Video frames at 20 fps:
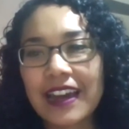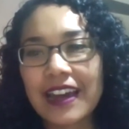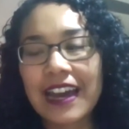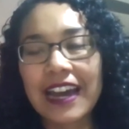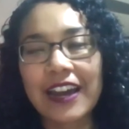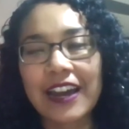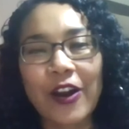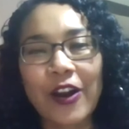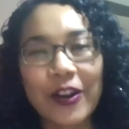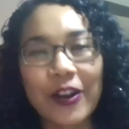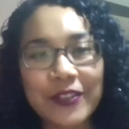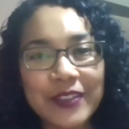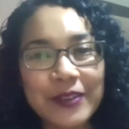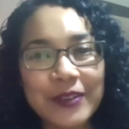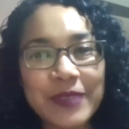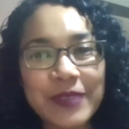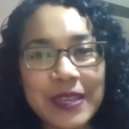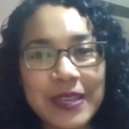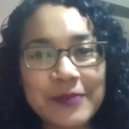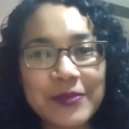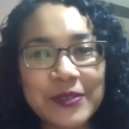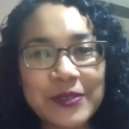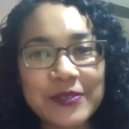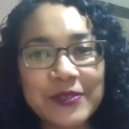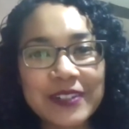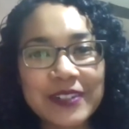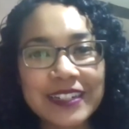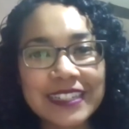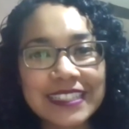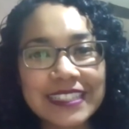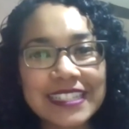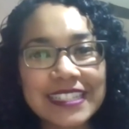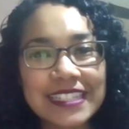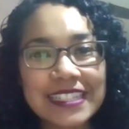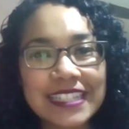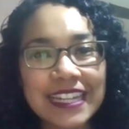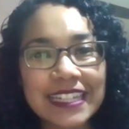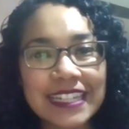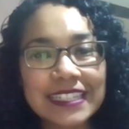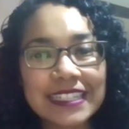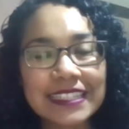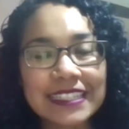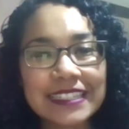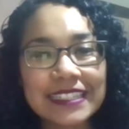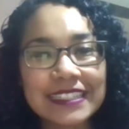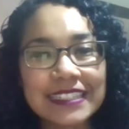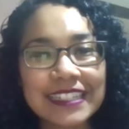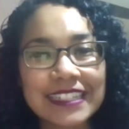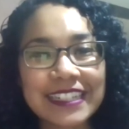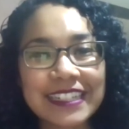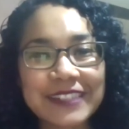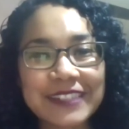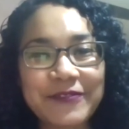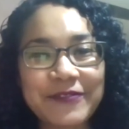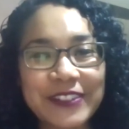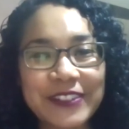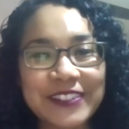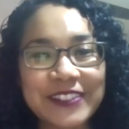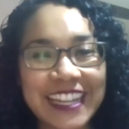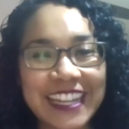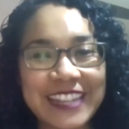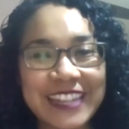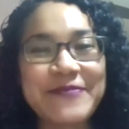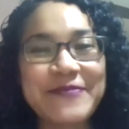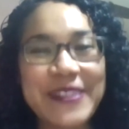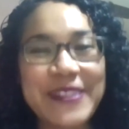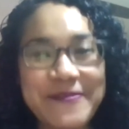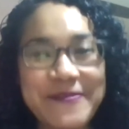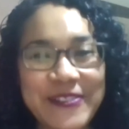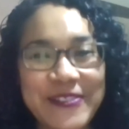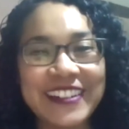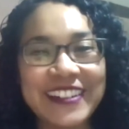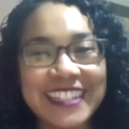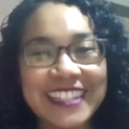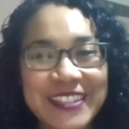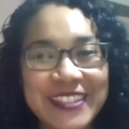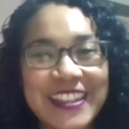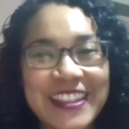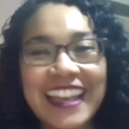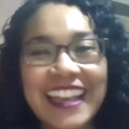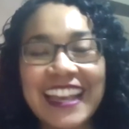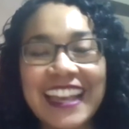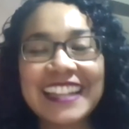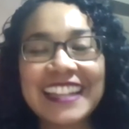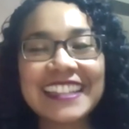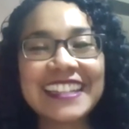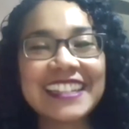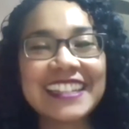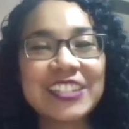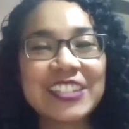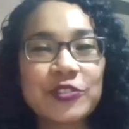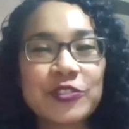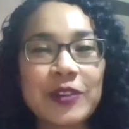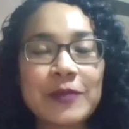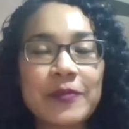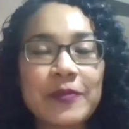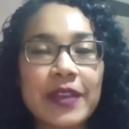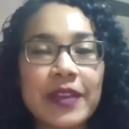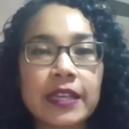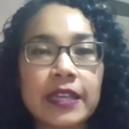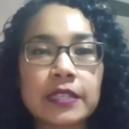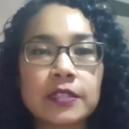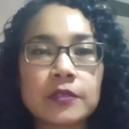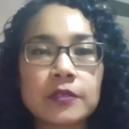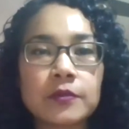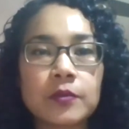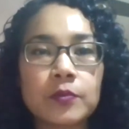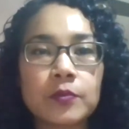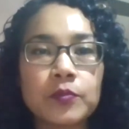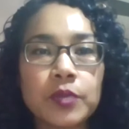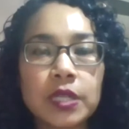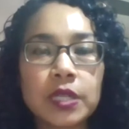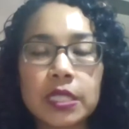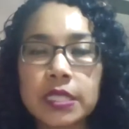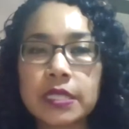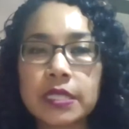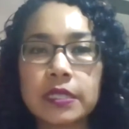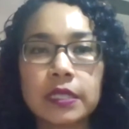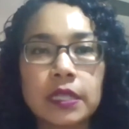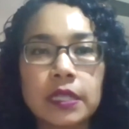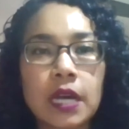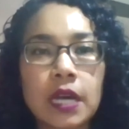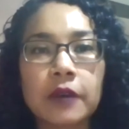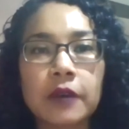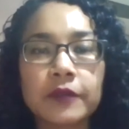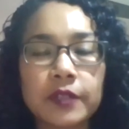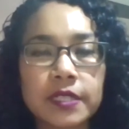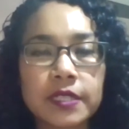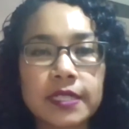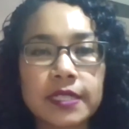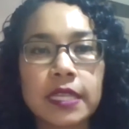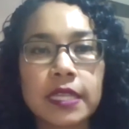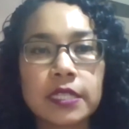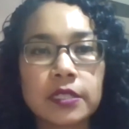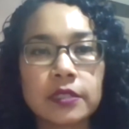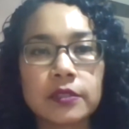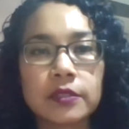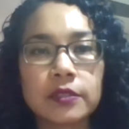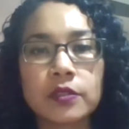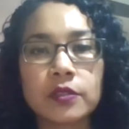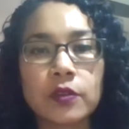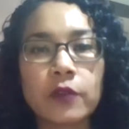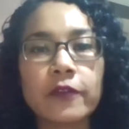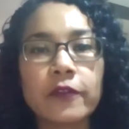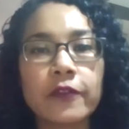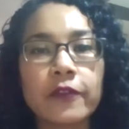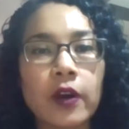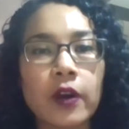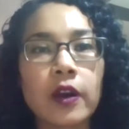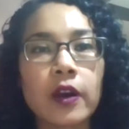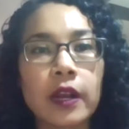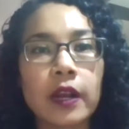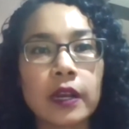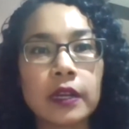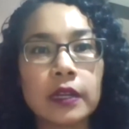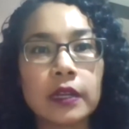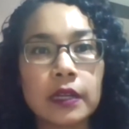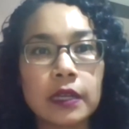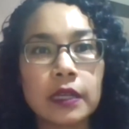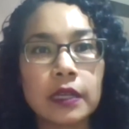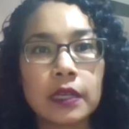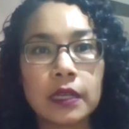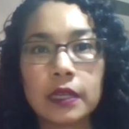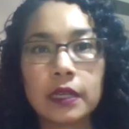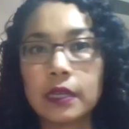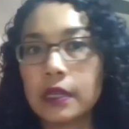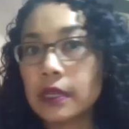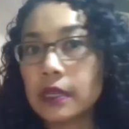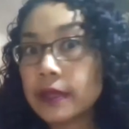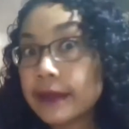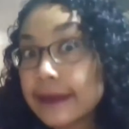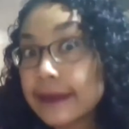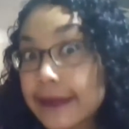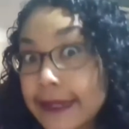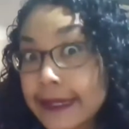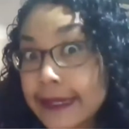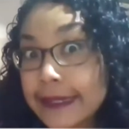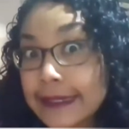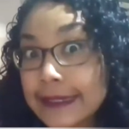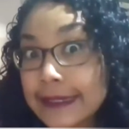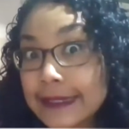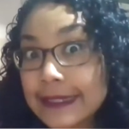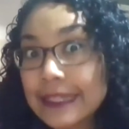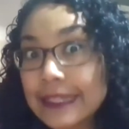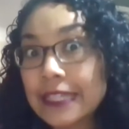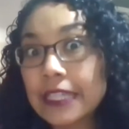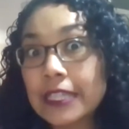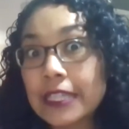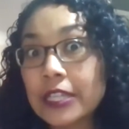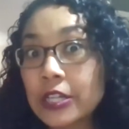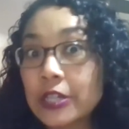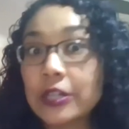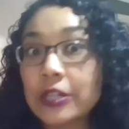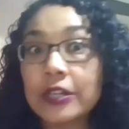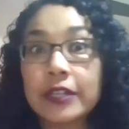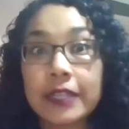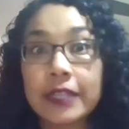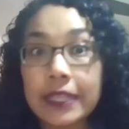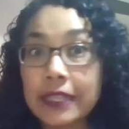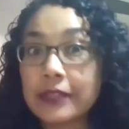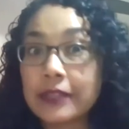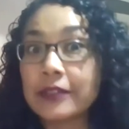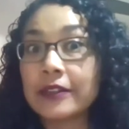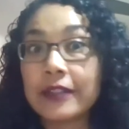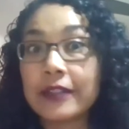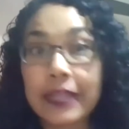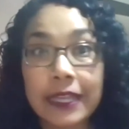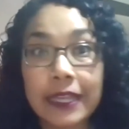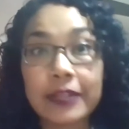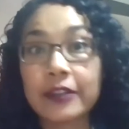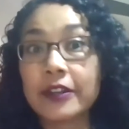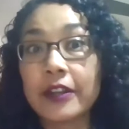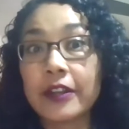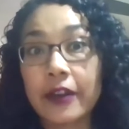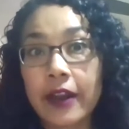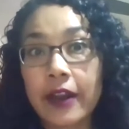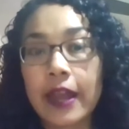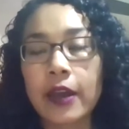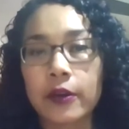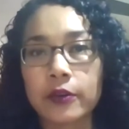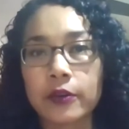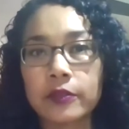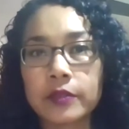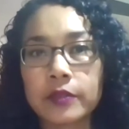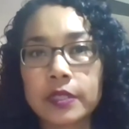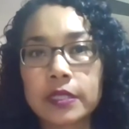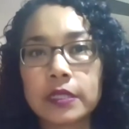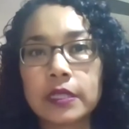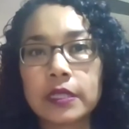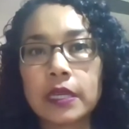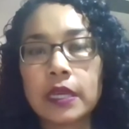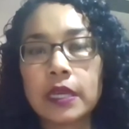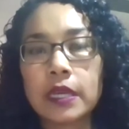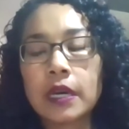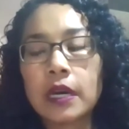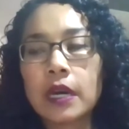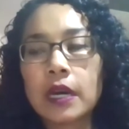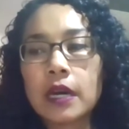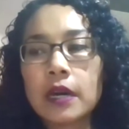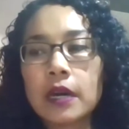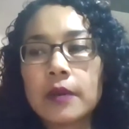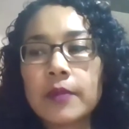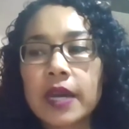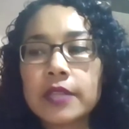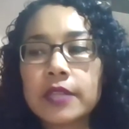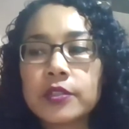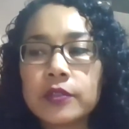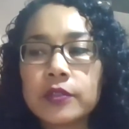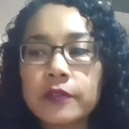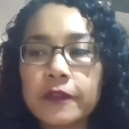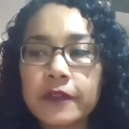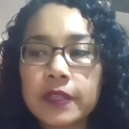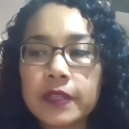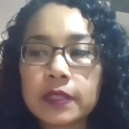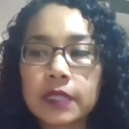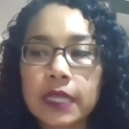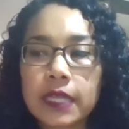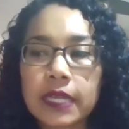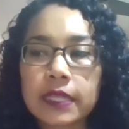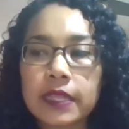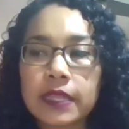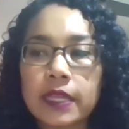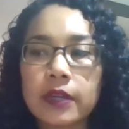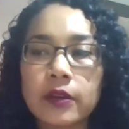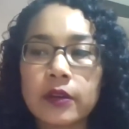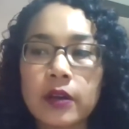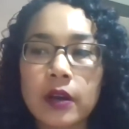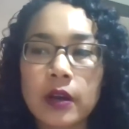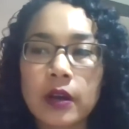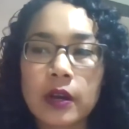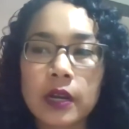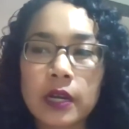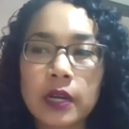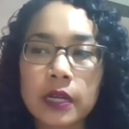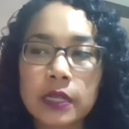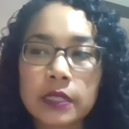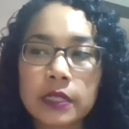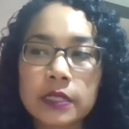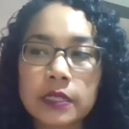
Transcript: are there people who are undecided? Like, I feel like people, like Trump has pushed the conversation so far. Like, you're either in or you're out. I do feel like there are